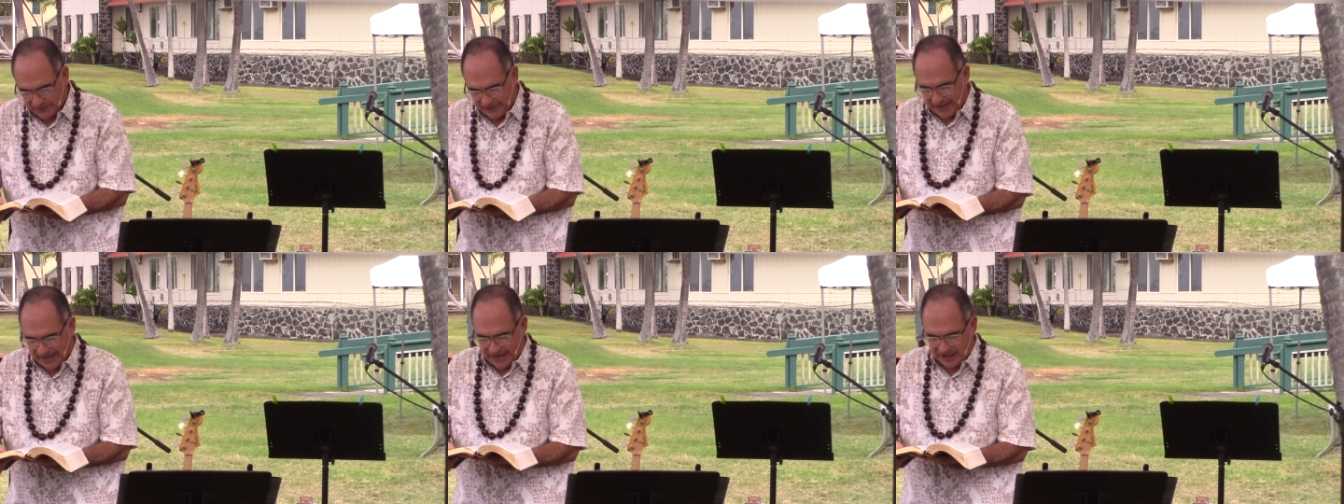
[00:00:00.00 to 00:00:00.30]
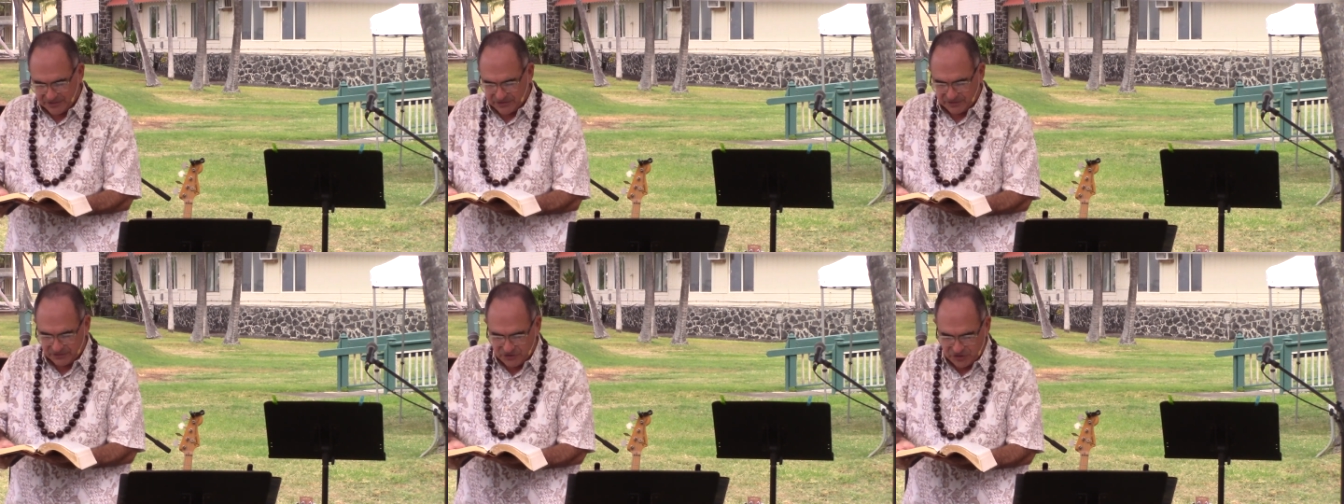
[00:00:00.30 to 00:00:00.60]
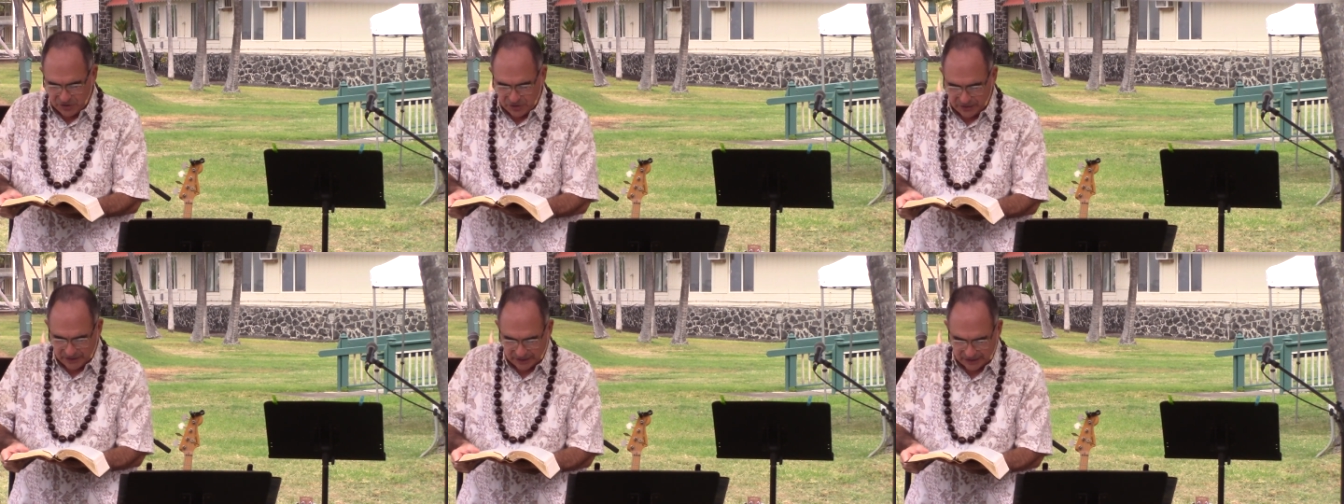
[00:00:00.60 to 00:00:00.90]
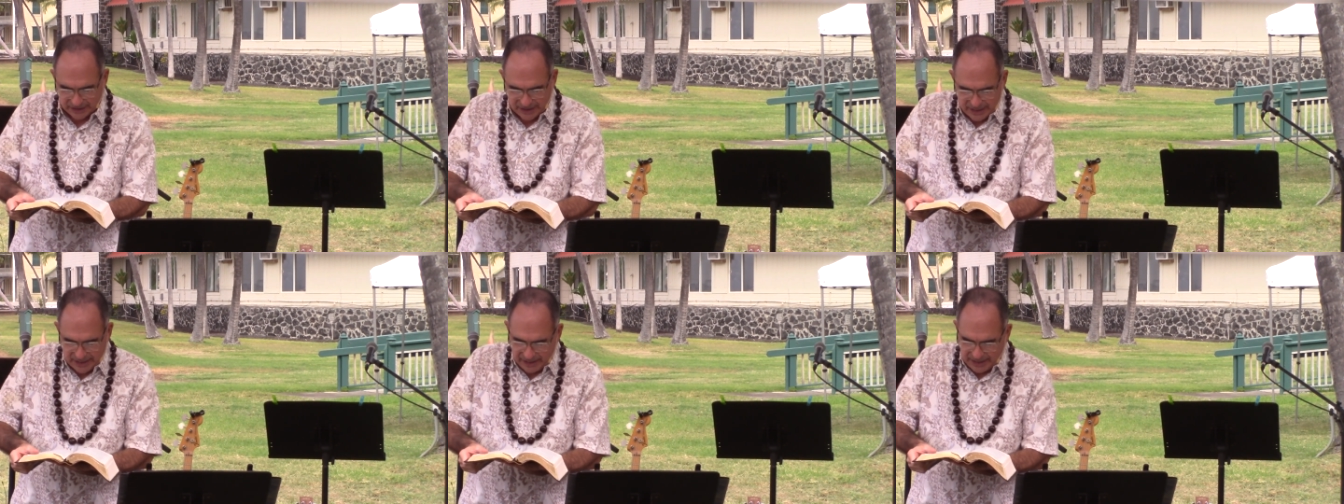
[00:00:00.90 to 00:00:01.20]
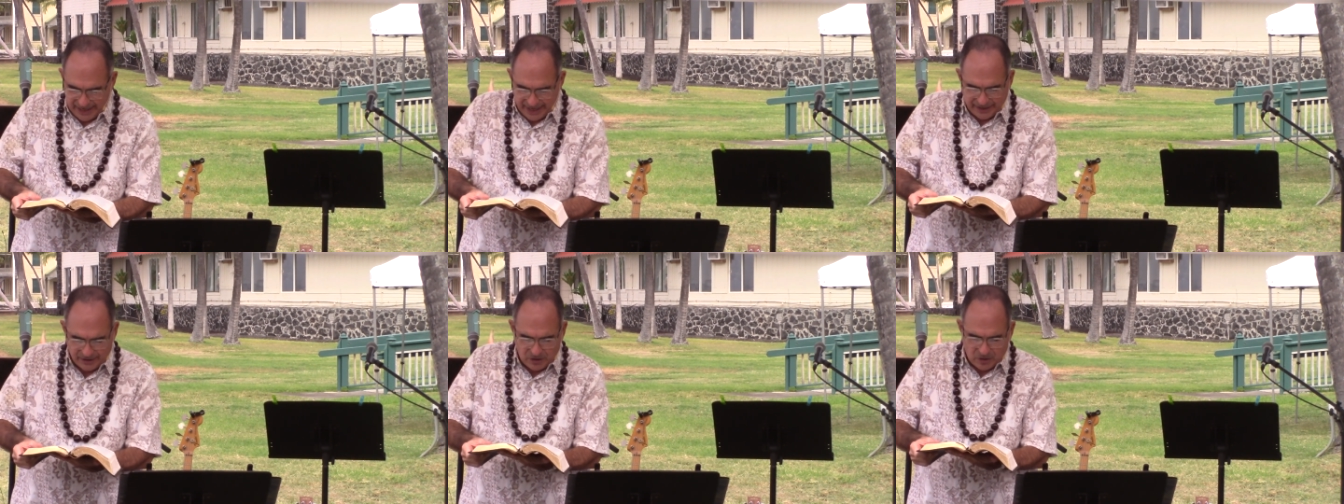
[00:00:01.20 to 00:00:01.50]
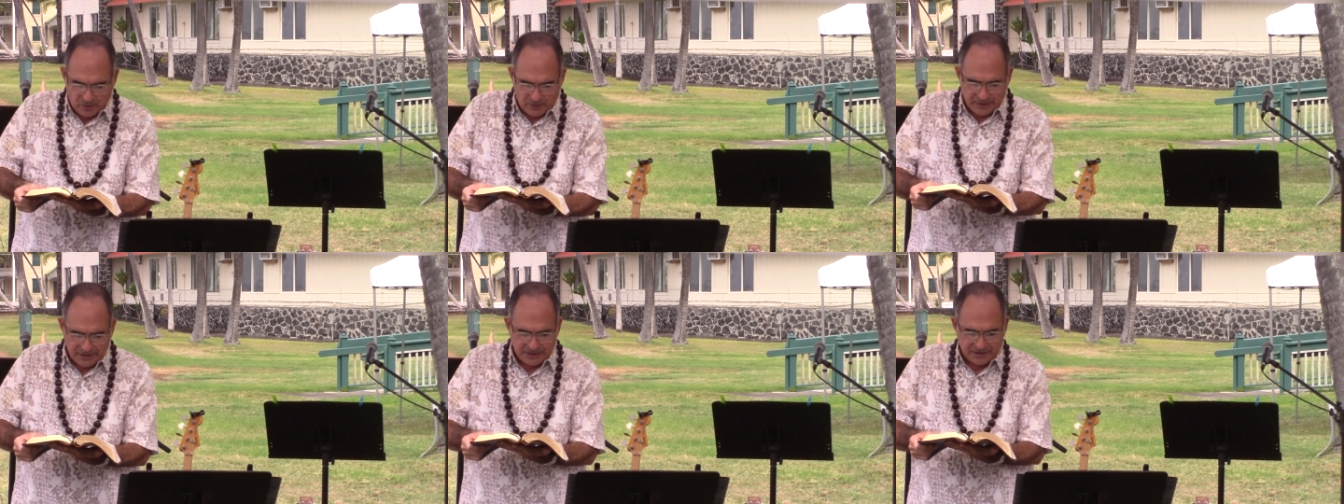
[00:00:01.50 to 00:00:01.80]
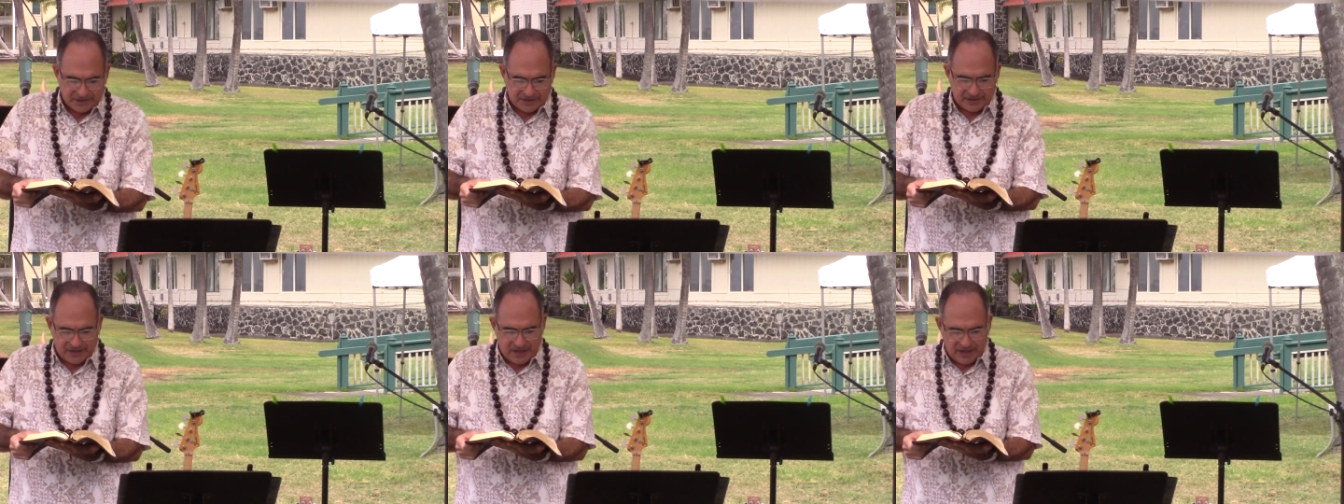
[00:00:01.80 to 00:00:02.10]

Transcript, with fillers: with the house of Judah. Not according to the